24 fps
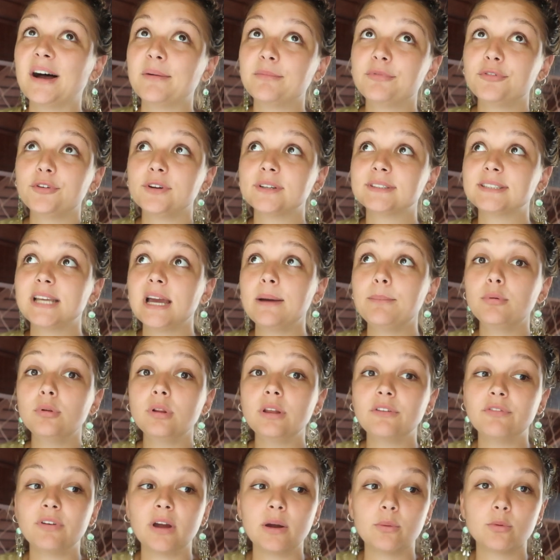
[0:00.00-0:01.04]
for example,
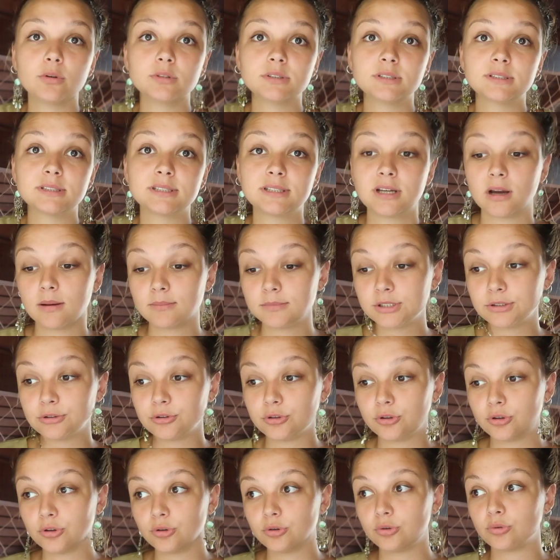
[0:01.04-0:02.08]
if I wanted to come
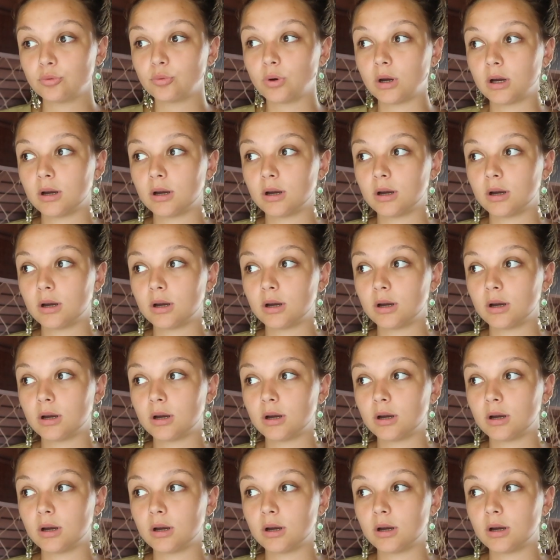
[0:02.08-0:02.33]
to